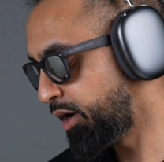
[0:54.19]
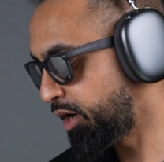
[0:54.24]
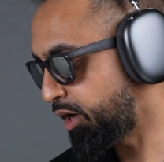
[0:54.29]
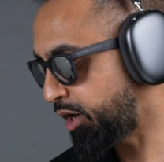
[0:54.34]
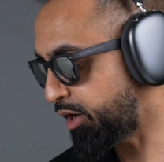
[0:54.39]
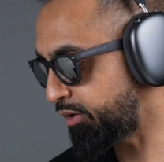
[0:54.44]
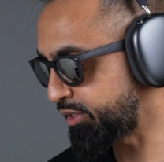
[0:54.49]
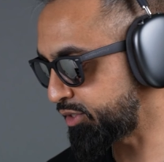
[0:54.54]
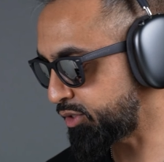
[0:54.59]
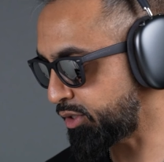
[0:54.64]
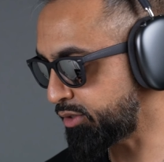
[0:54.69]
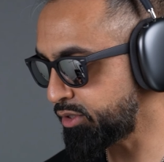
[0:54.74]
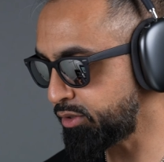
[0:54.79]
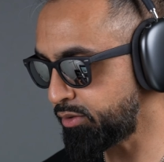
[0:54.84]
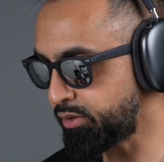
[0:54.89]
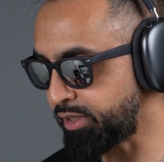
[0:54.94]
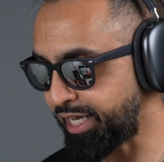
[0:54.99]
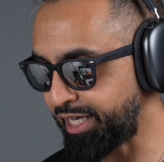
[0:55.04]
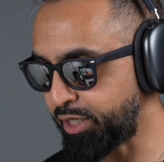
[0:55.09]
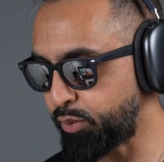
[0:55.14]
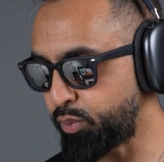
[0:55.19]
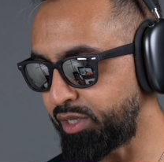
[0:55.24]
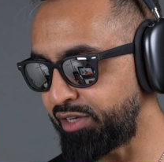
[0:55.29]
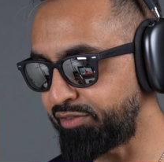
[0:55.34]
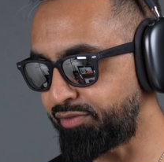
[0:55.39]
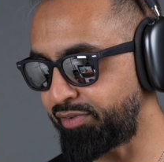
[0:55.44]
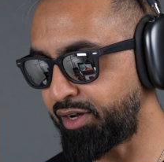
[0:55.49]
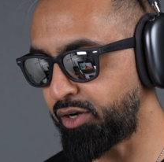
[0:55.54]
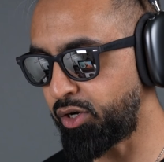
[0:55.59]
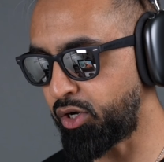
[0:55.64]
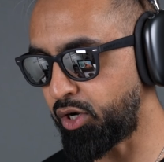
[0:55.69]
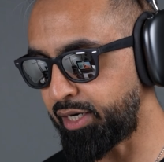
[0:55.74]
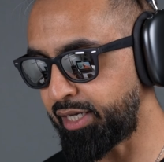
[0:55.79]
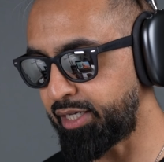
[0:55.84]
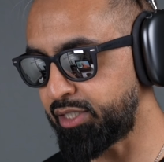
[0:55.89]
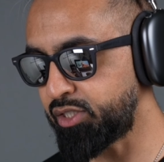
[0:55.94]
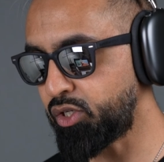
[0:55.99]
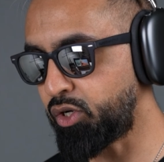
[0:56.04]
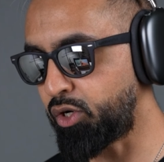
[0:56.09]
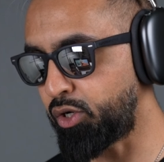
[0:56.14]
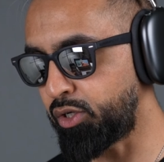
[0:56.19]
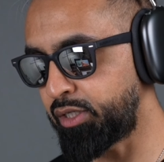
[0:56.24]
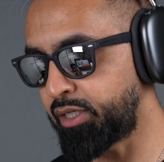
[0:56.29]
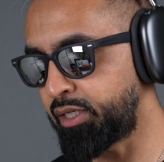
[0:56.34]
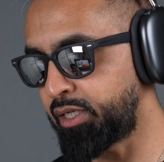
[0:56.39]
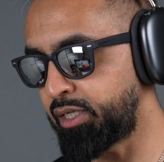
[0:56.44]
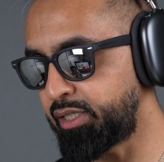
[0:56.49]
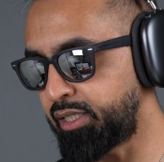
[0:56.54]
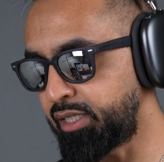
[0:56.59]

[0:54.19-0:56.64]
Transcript: horizontal, like we've got it on